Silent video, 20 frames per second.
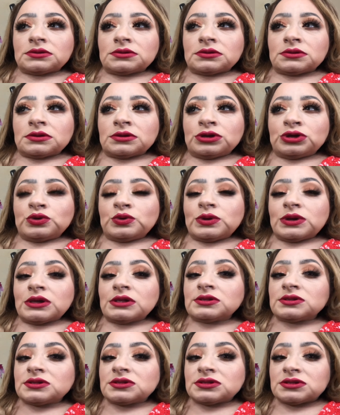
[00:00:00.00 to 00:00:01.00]
you
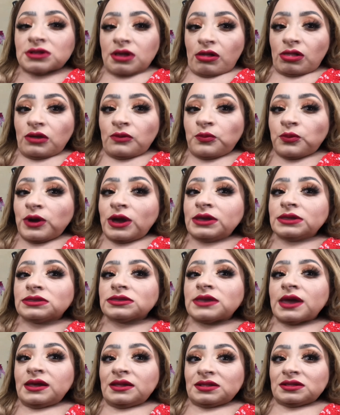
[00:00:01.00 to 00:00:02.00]
can celebrate
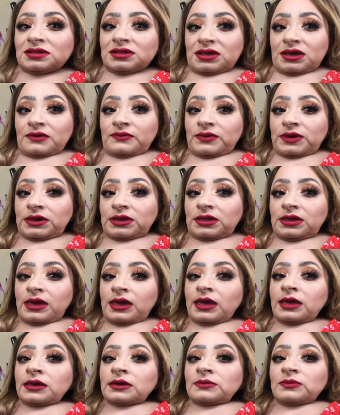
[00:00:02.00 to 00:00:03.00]
Thanksgiving
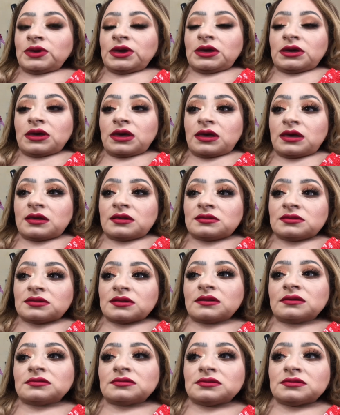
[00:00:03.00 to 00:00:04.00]
because
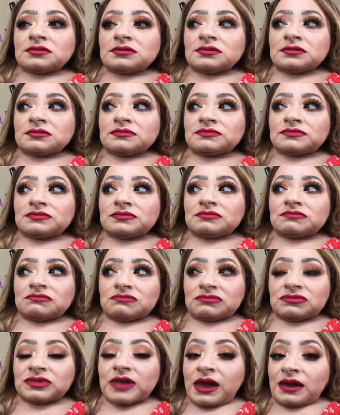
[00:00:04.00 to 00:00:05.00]

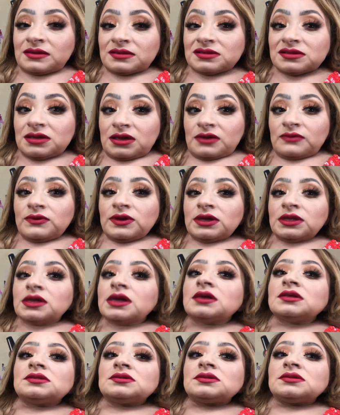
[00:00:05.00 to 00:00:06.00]
Thanksgiving
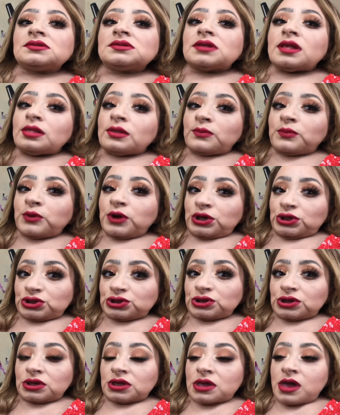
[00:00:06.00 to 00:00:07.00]
is a
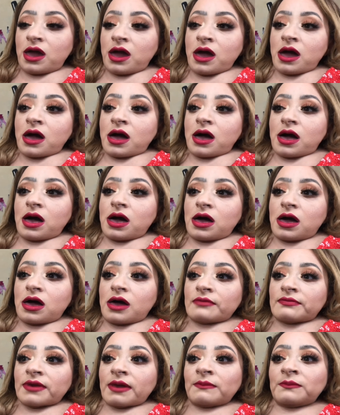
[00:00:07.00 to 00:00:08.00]
celebration
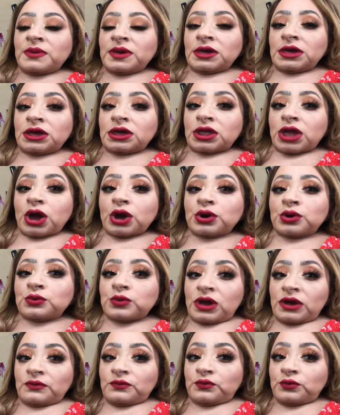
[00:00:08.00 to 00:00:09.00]
of being
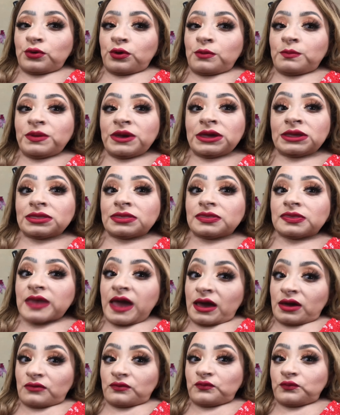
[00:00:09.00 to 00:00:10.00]
grateful, being
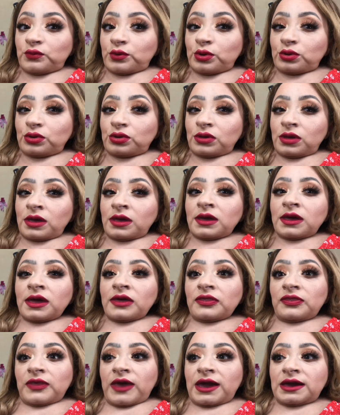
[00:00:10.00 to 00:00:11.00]
thankful.
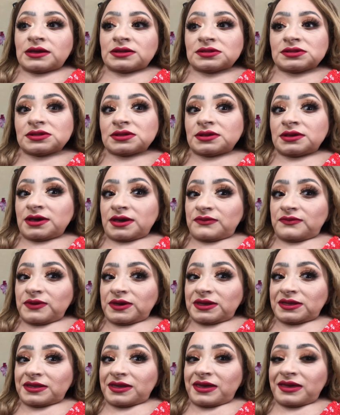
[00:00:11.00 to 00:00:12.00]

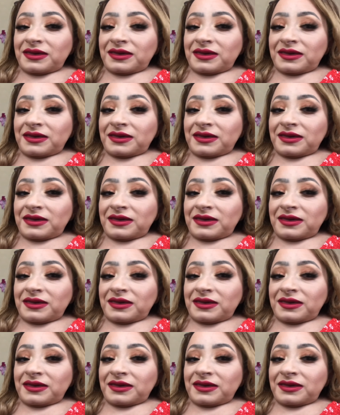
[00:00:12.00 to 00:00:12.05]
Thanksgiving,